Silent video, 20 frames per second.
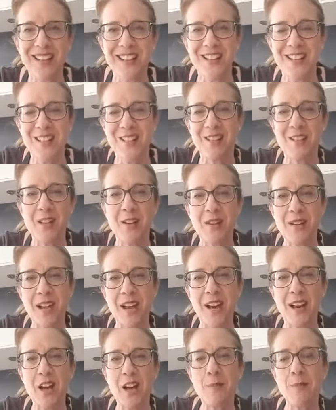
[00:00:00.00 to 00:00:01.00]
So
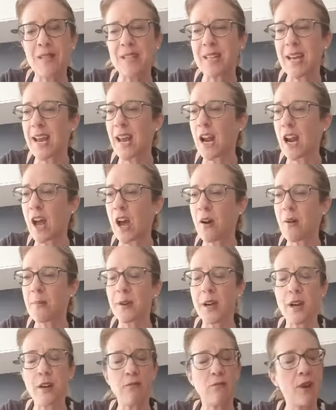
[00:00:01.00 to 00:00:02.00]
yeah, come and say hello.
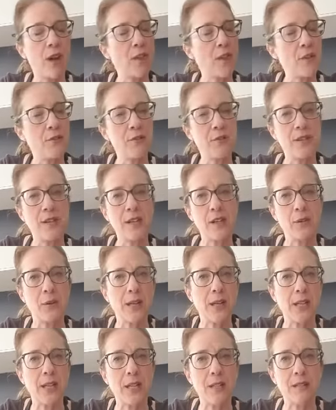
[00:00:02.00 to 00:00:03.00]
I'm going to run through the
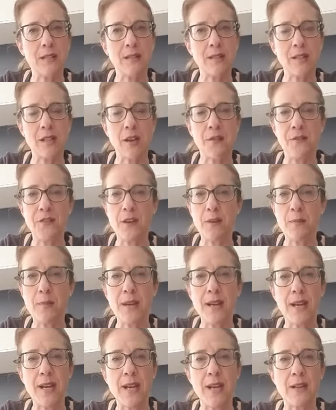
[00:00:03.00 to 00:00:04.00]
ingredients and stuff in a
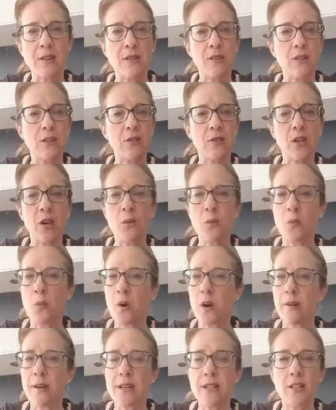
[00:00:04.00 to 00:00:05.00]
minute. So don't
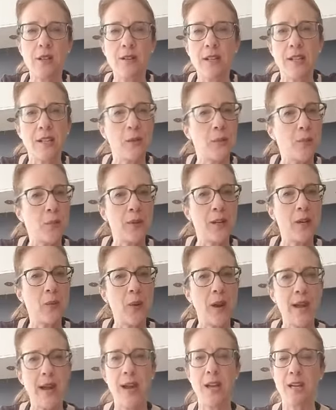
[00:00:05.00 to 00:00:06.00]
worry, don't need to
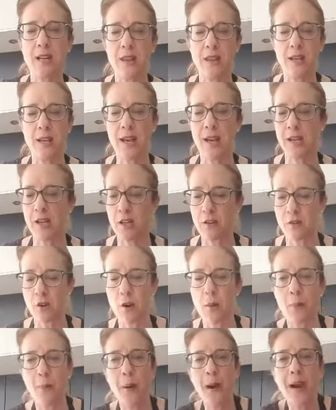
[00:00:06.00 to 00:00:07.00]
pre-weigh anything. You've
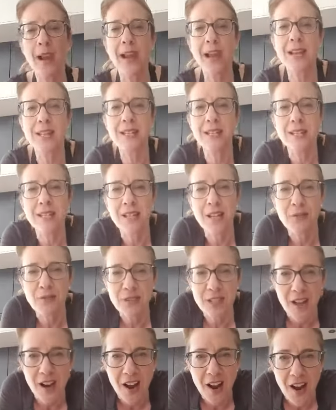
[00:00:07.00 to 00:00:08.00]
got plenty of
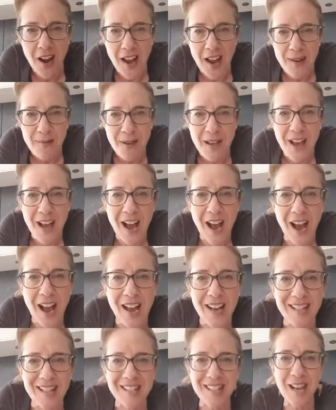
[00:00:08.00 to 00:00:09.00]
time.
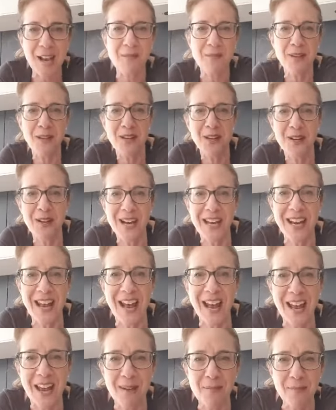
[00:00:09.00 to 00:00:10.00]
Hi Samuel and
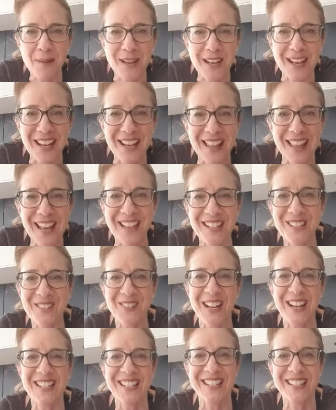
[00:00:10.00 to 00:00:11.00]
Abby, that's
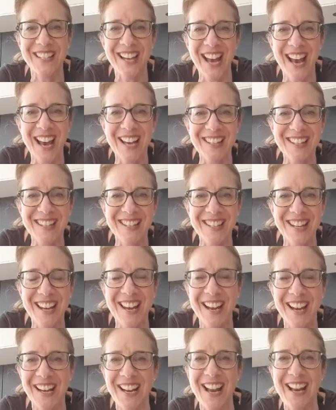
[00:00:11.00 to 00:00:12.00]

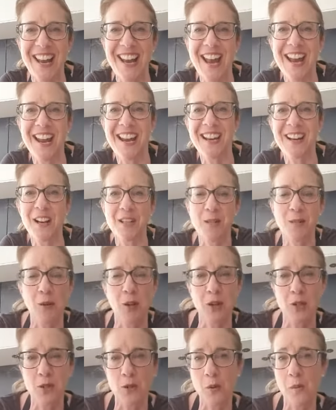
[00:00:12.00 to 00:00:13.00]
fantastic. And Ayla, so I'm
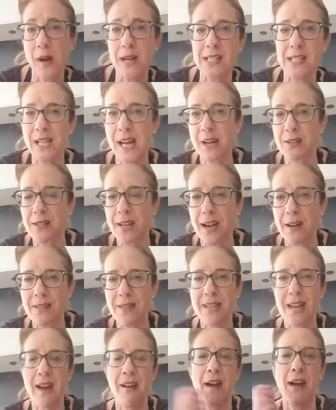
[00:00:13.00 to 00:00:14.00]
going to do all my shout
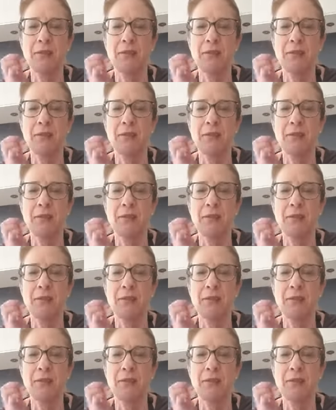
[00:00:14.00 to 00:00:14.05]
outs now.